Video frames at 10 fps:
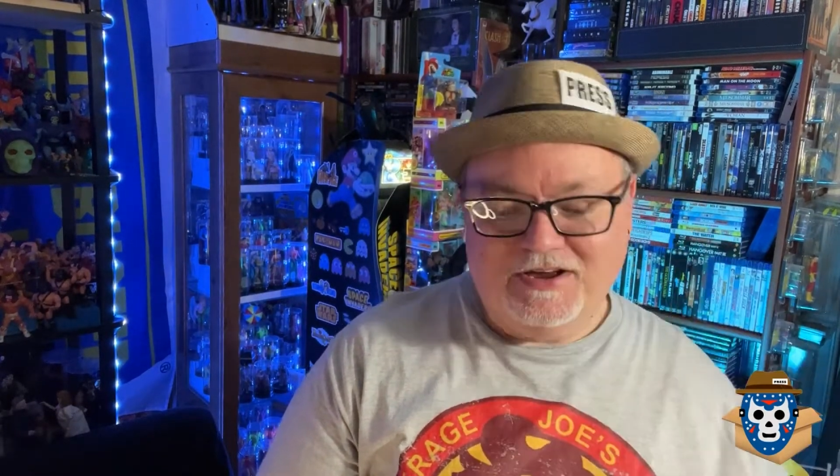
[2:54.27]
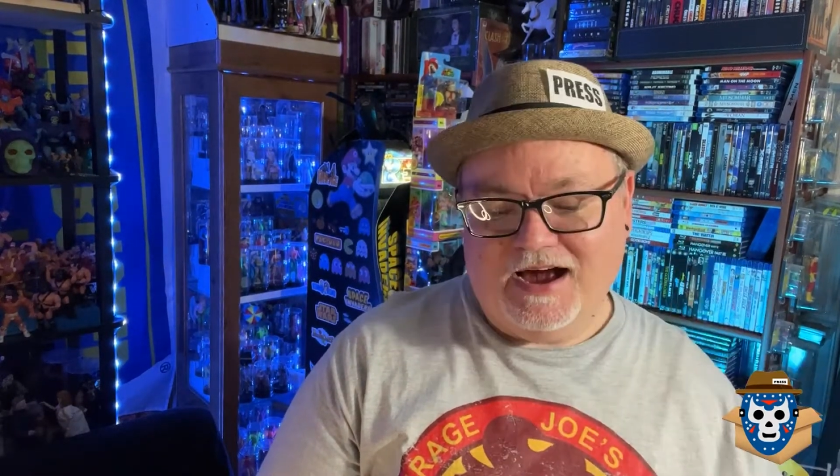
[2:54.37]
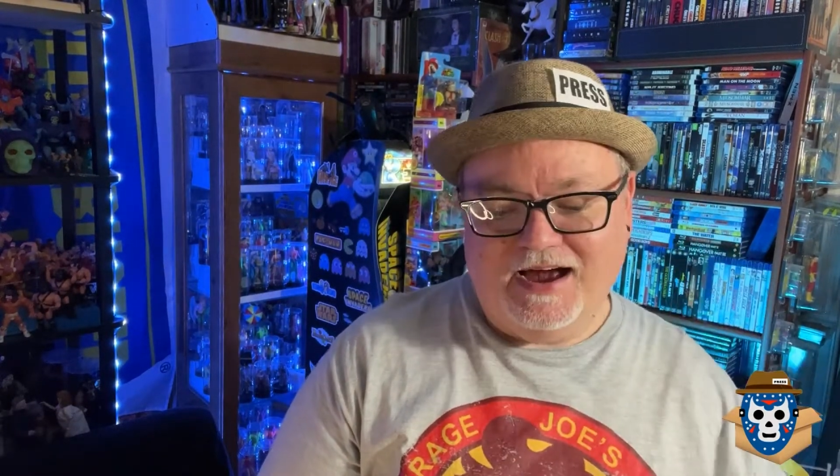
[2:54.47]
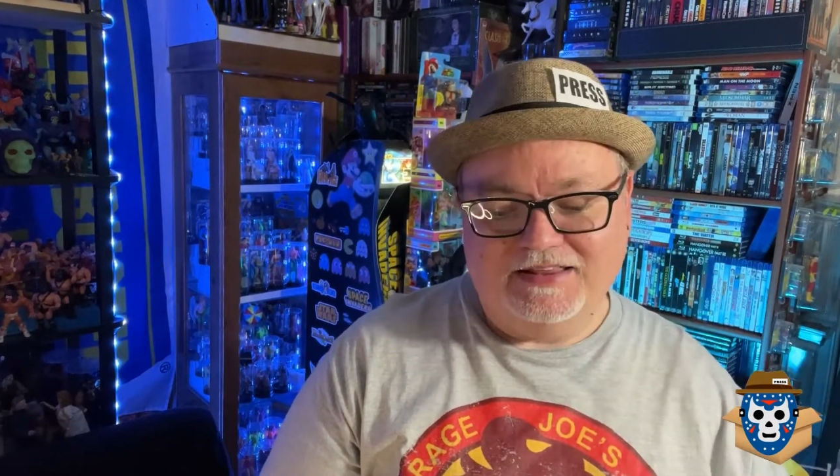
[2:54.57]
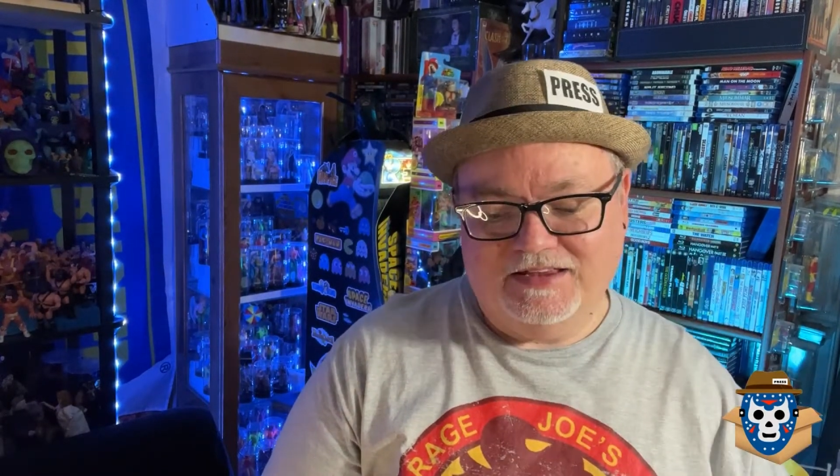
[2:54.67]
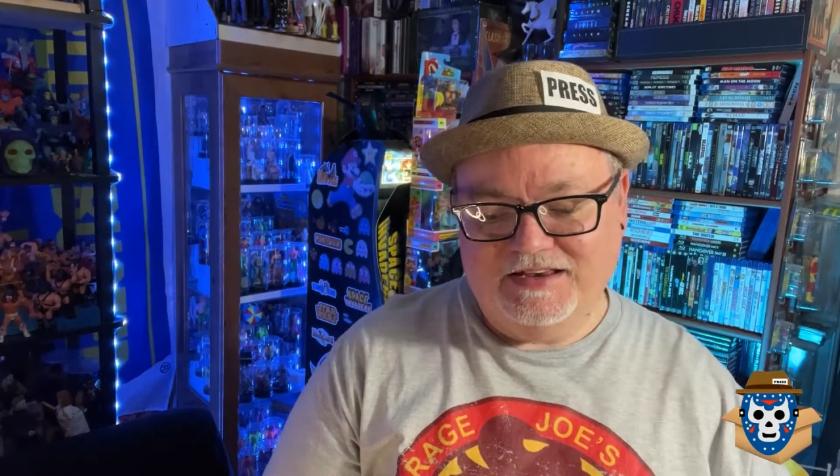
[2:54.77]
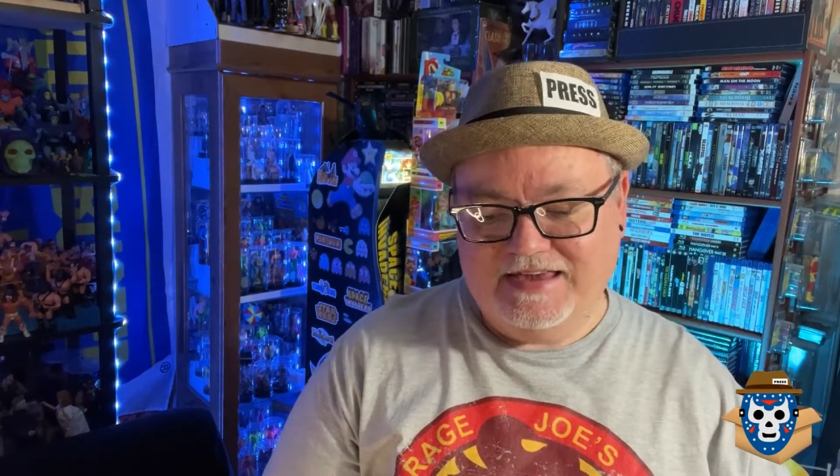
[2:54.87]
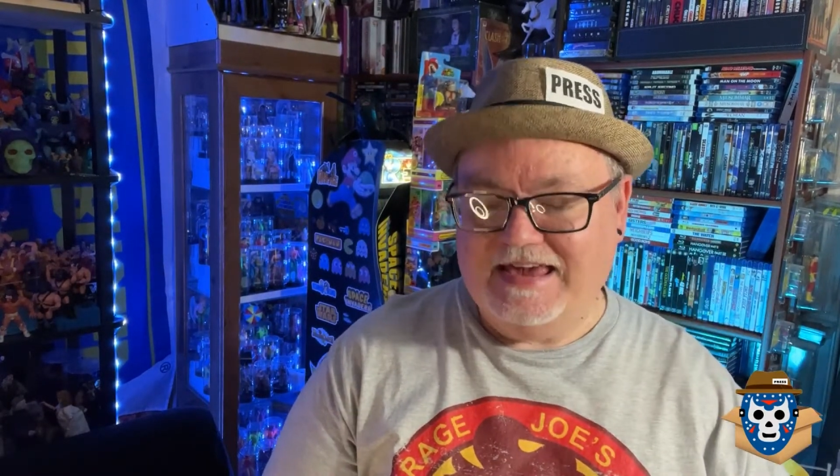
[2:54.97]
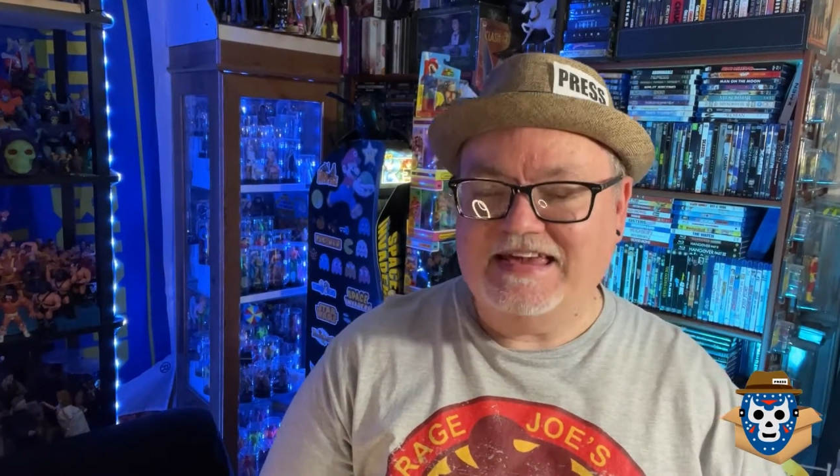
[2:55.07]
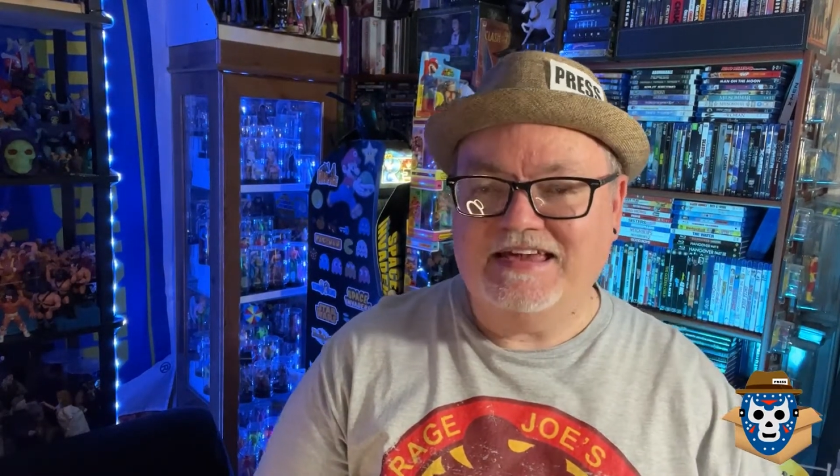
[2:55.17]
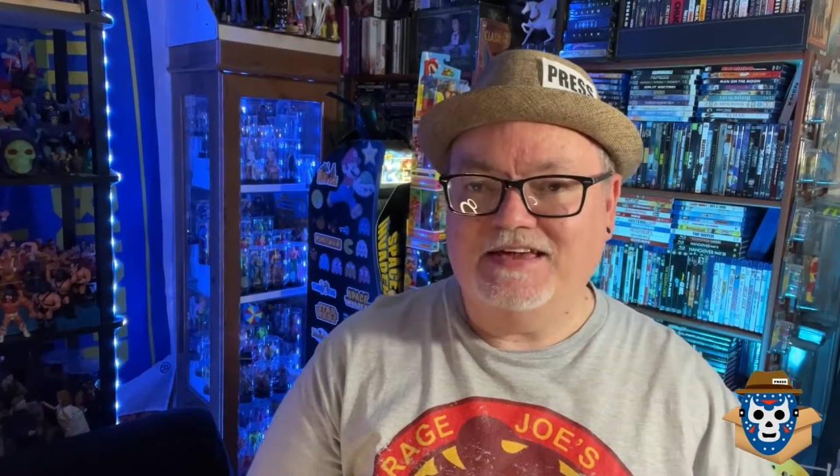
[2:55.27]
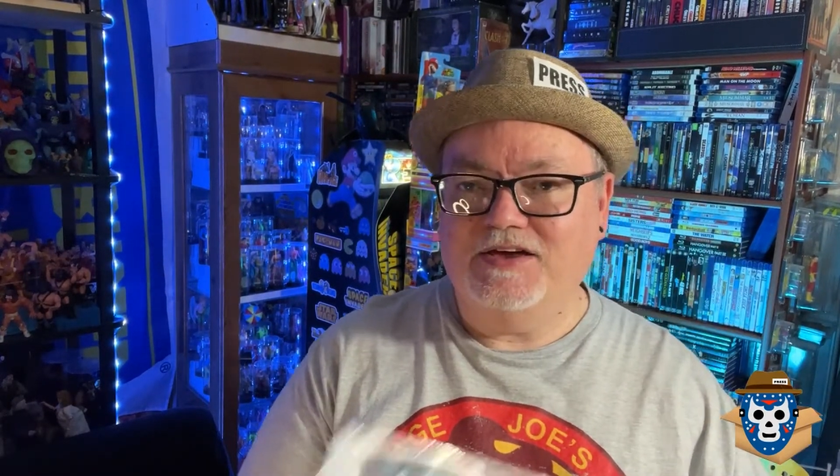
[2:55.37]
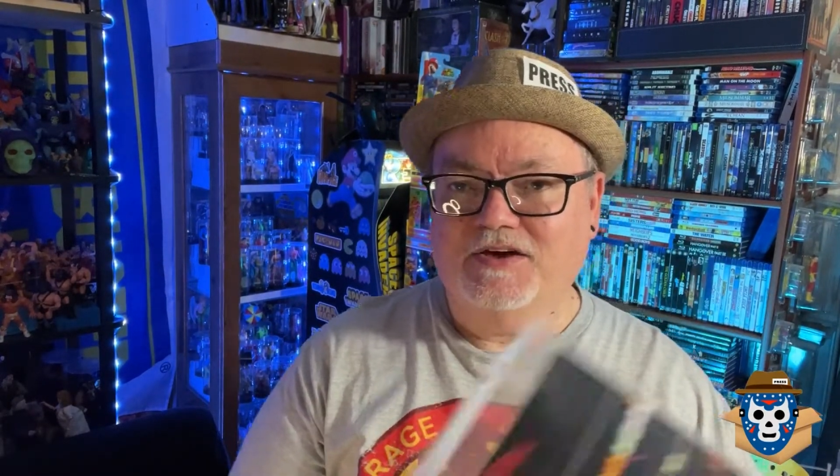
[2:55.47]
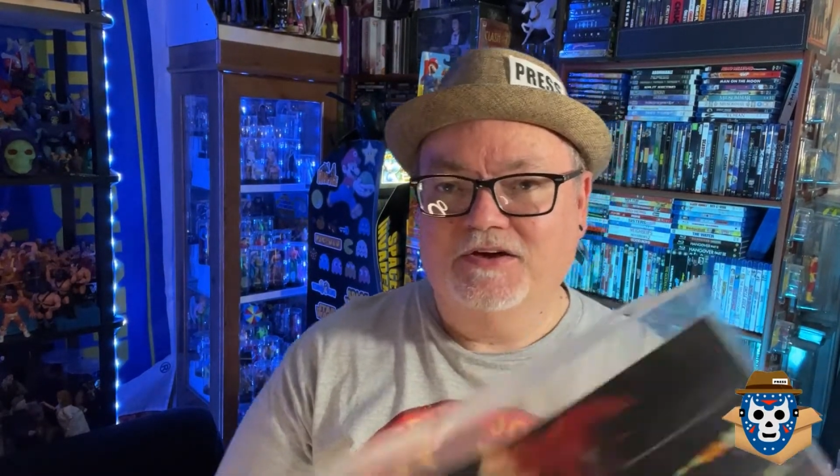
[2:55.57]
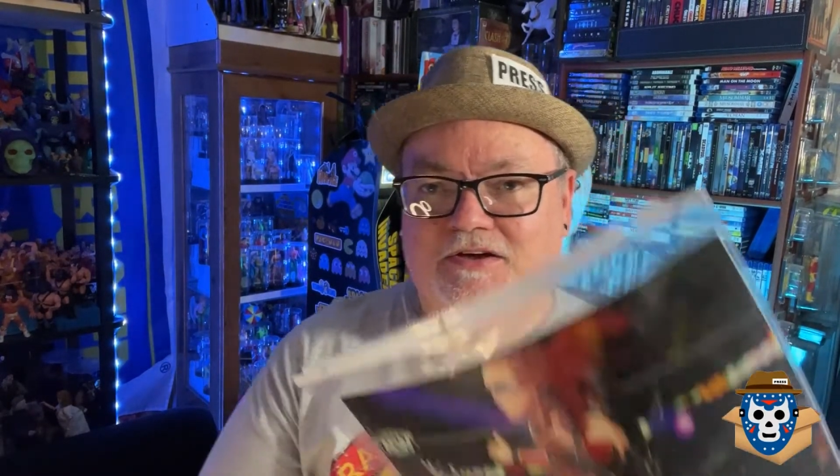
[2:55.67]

or Kaylin King?